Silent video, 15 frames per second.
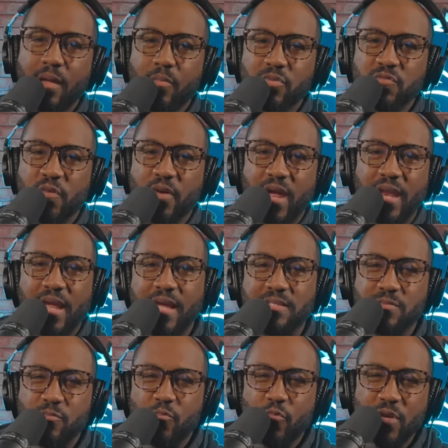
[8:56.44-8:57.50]
I almost forgot.
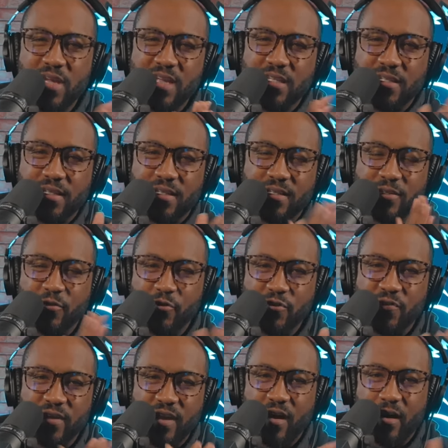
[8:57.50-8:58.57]
I got some really good
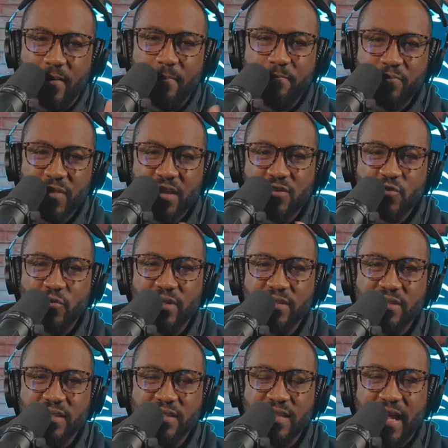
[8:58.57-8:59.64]
news for y'all
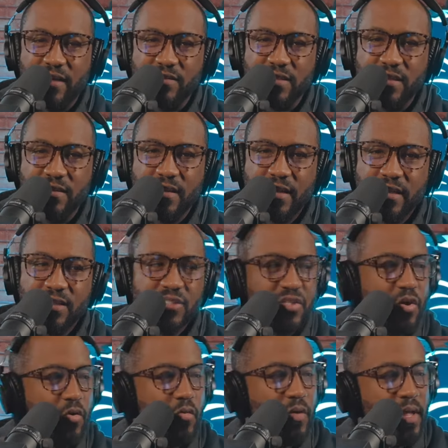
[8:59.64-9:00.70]
26,000.
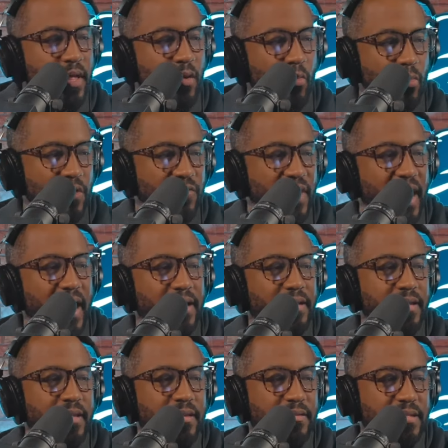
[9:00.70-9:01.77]
So, we've
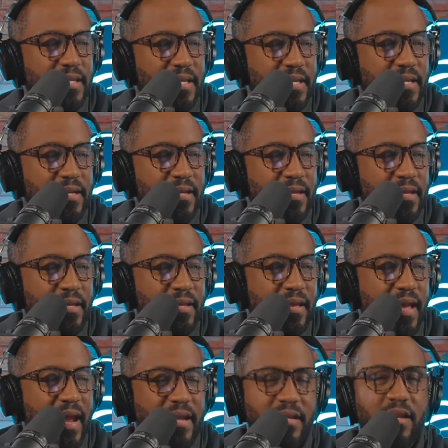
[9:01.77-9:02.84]
got the
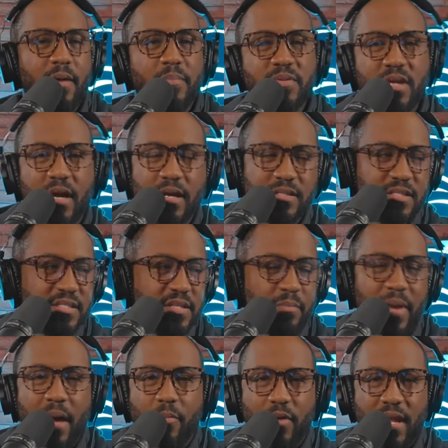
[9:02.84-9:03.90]
Aidan
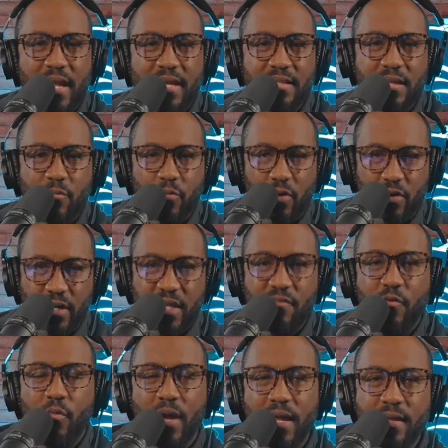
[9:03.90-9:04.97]
Hutchinson bobblehead that we're going
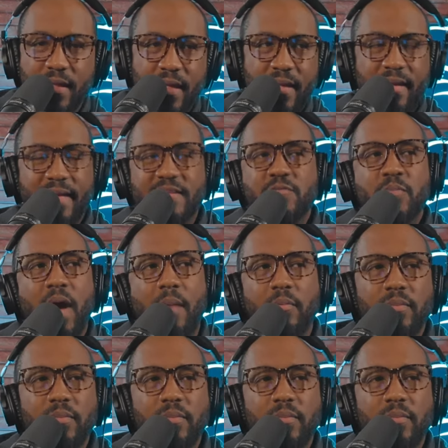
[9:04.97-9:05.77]
to give away. It's